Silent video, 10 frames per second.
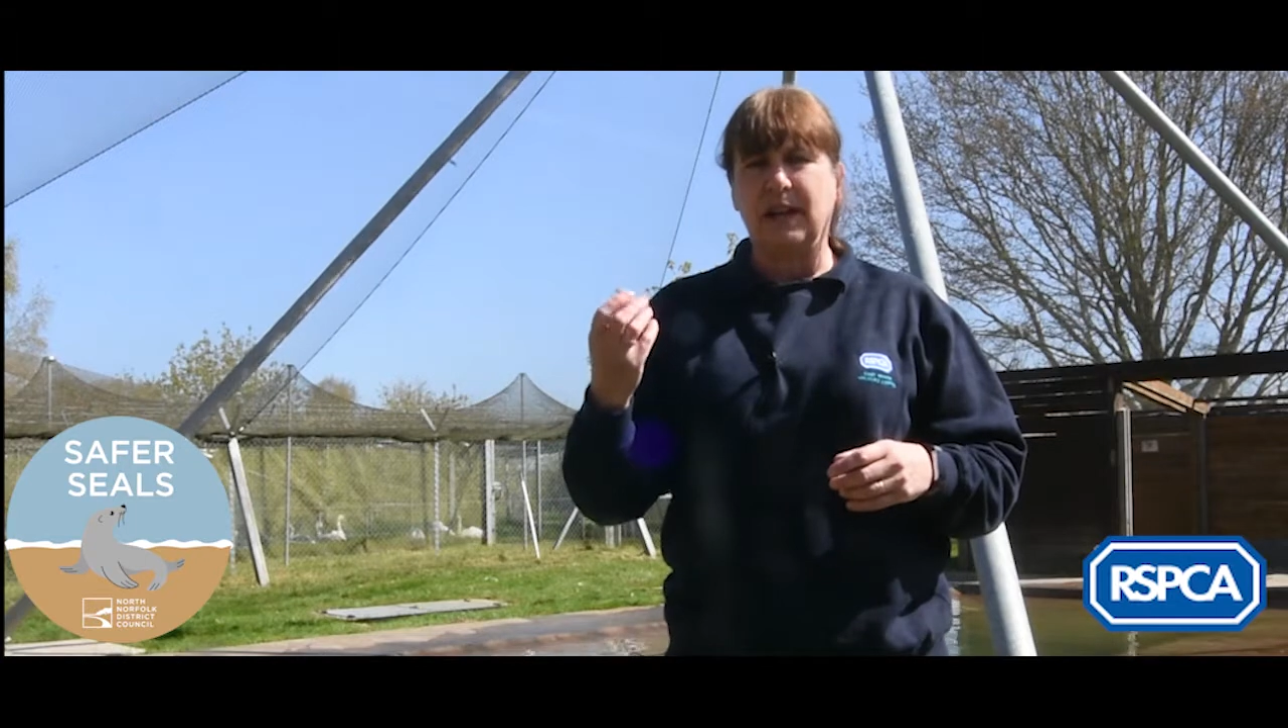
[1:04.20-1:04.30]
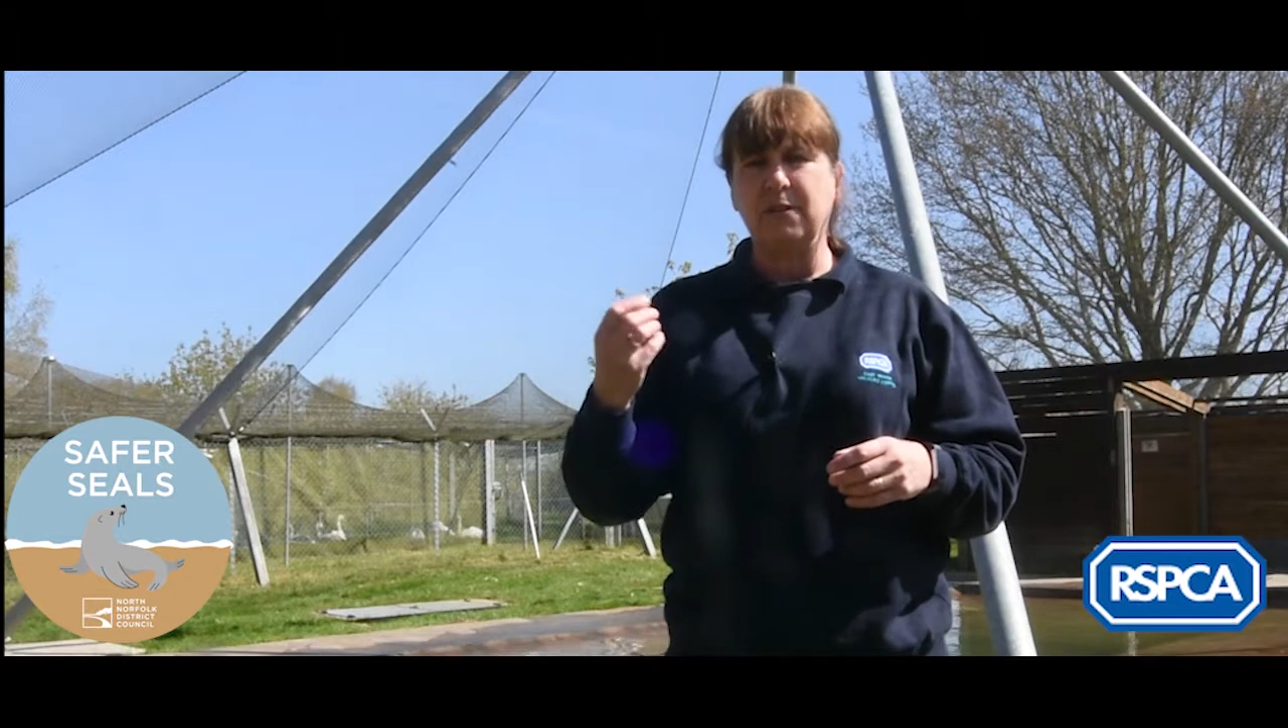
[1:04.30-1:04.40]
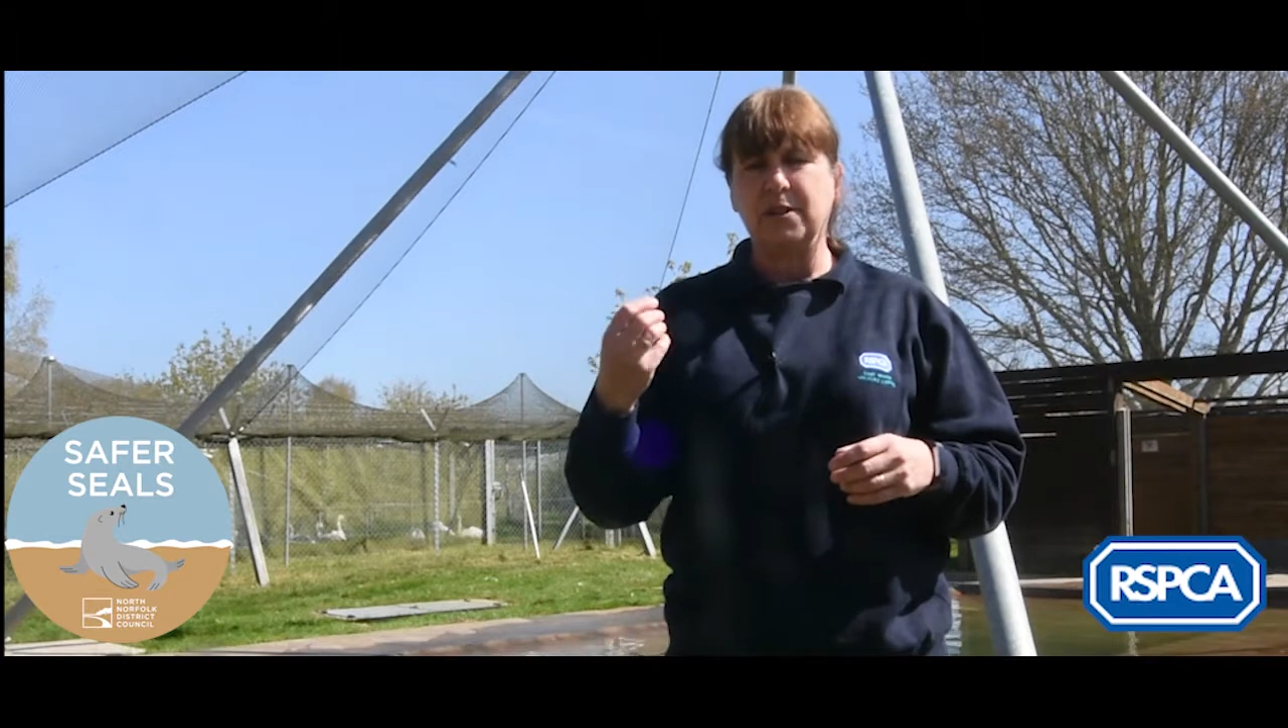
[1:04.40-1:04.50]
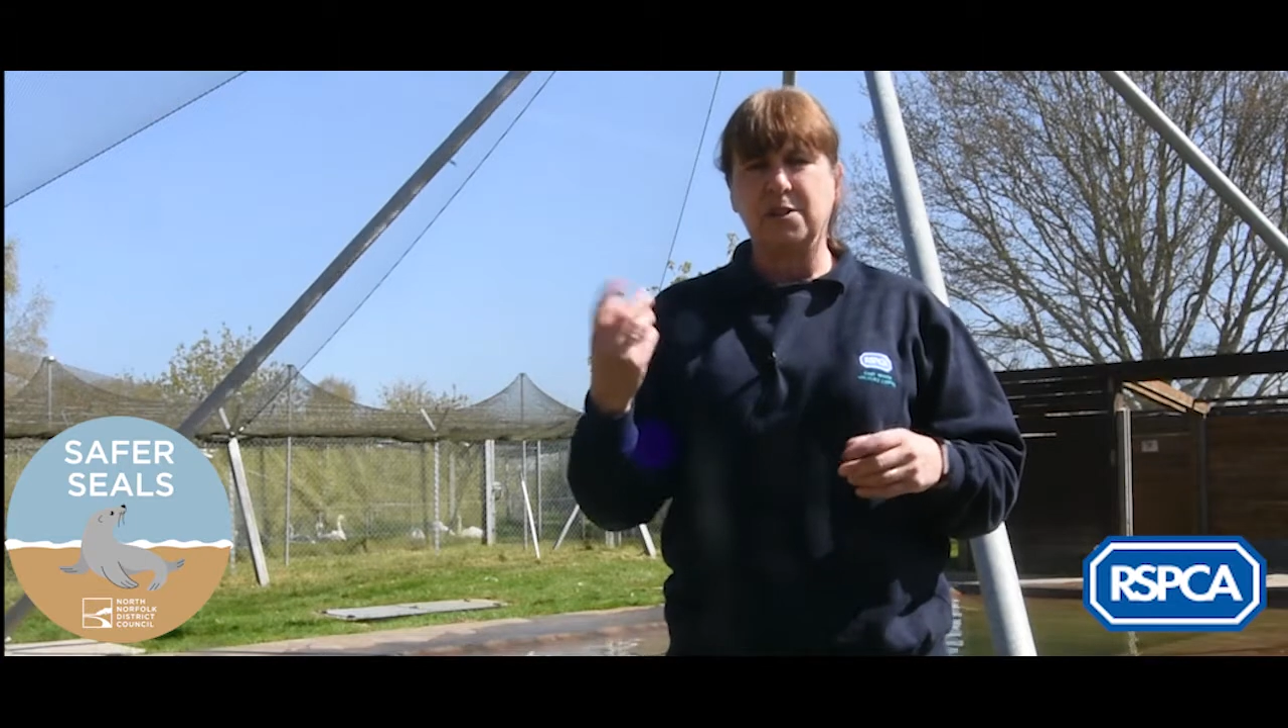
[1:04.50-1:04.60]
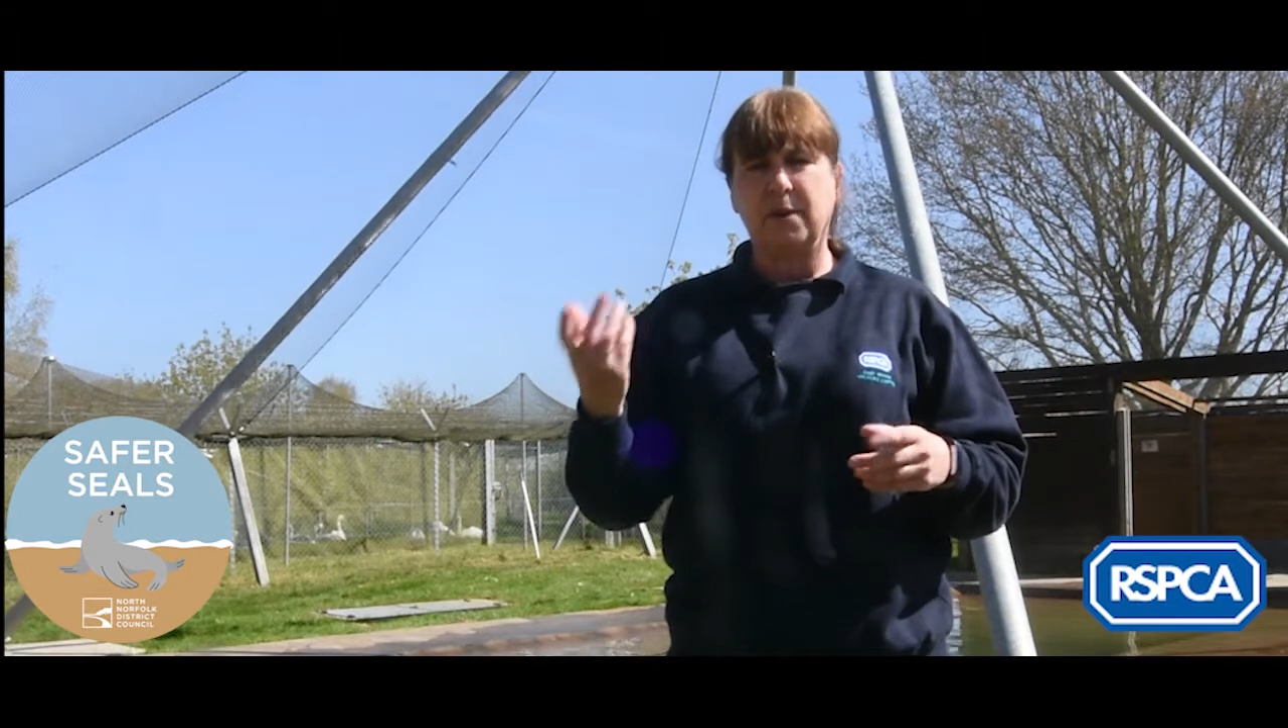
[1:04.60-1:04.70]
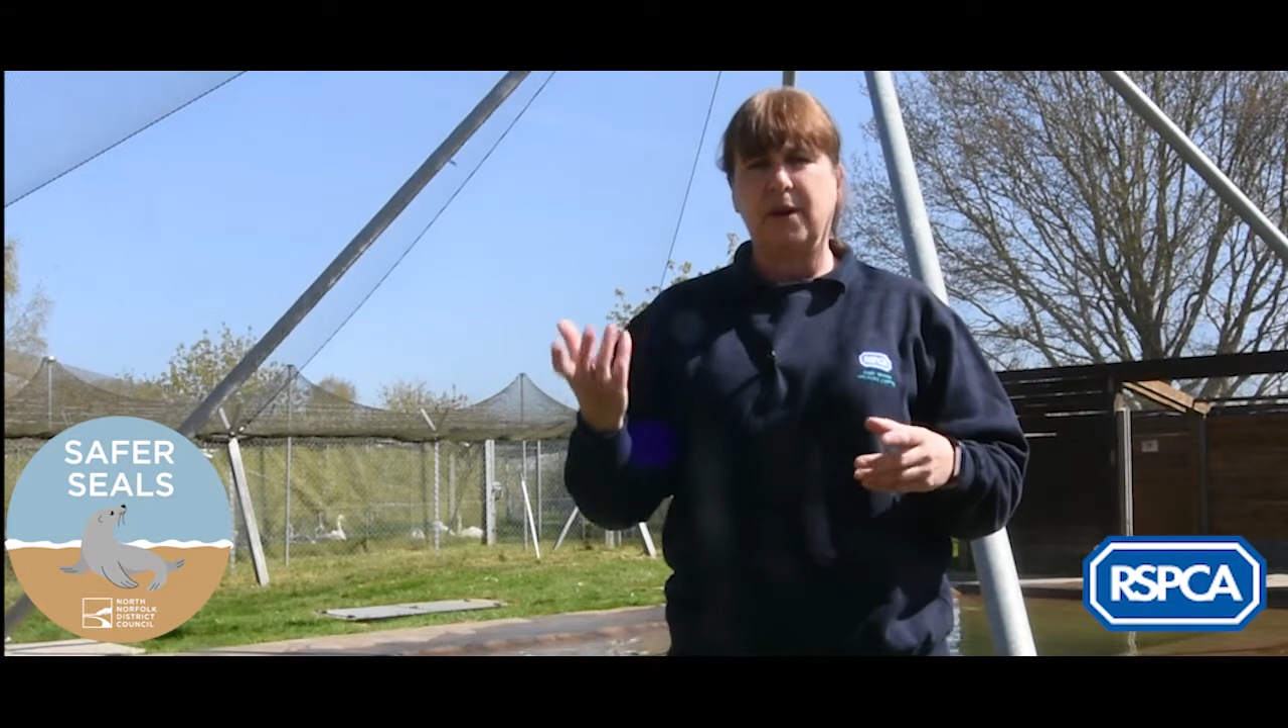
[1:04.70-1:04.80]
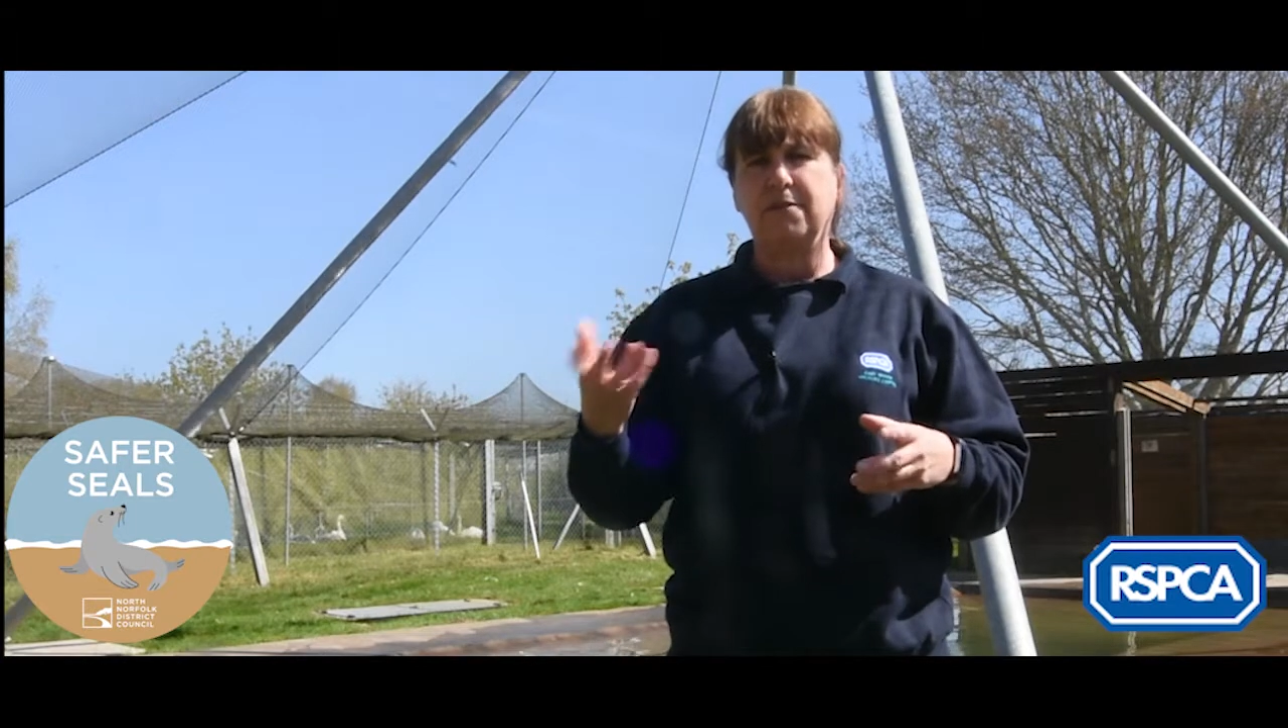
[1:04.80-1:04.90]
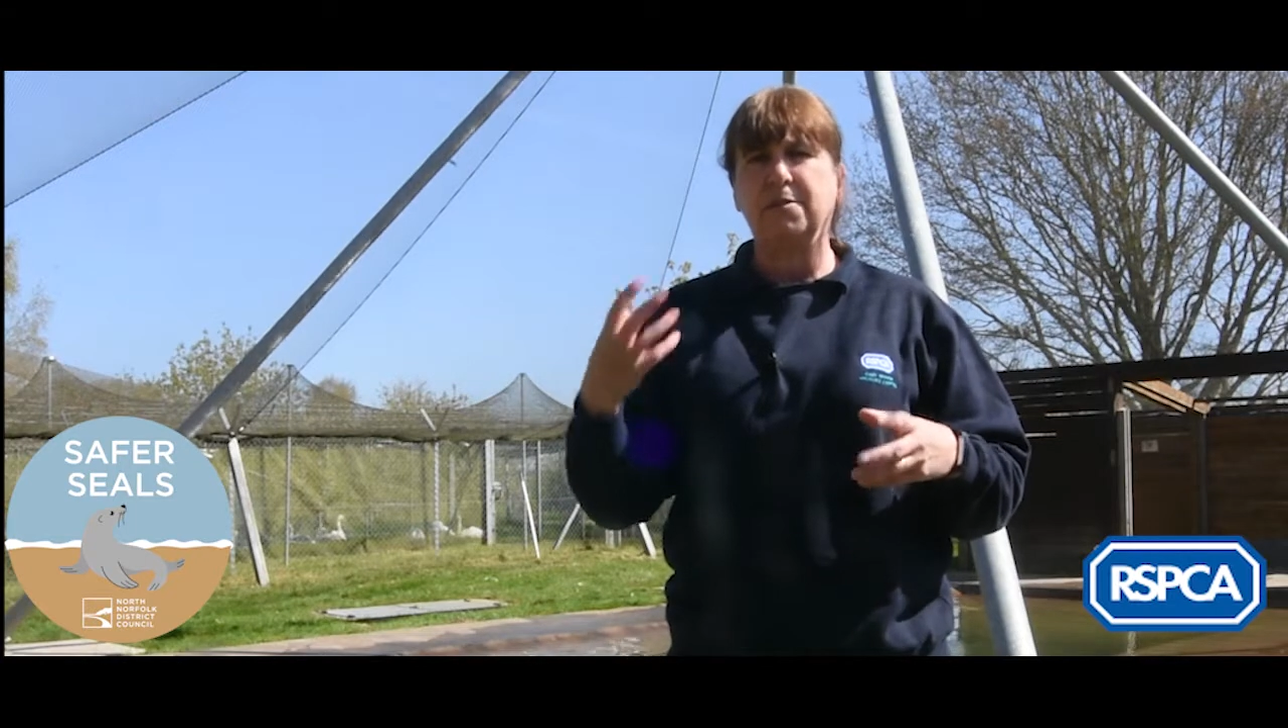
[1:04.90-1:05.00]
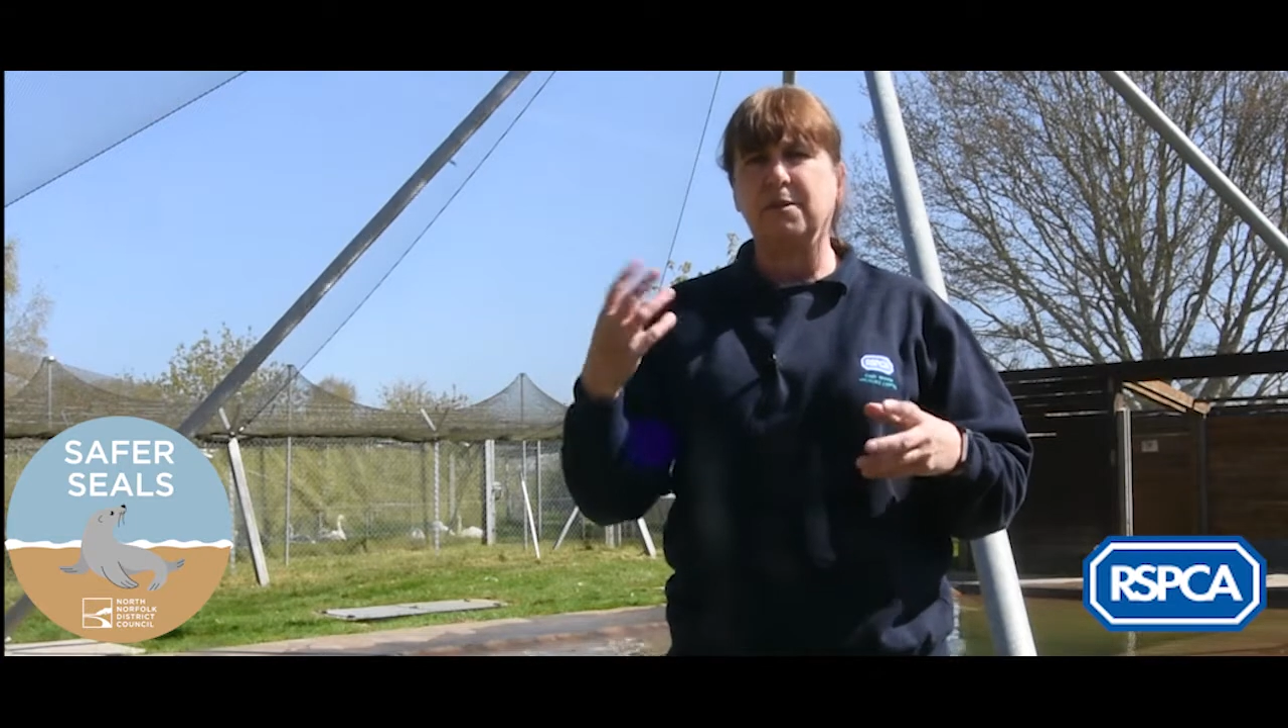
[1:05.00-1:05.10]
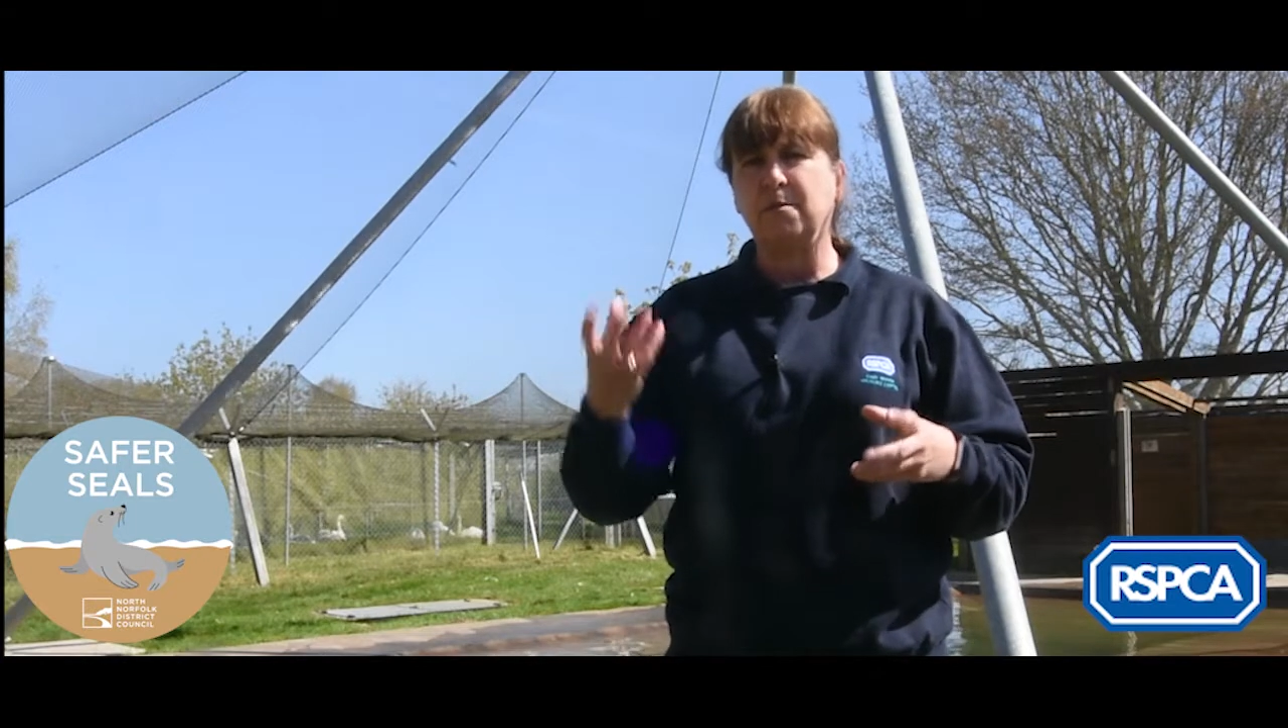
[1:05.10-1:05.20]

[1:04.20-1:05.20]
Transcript: out, because quite often with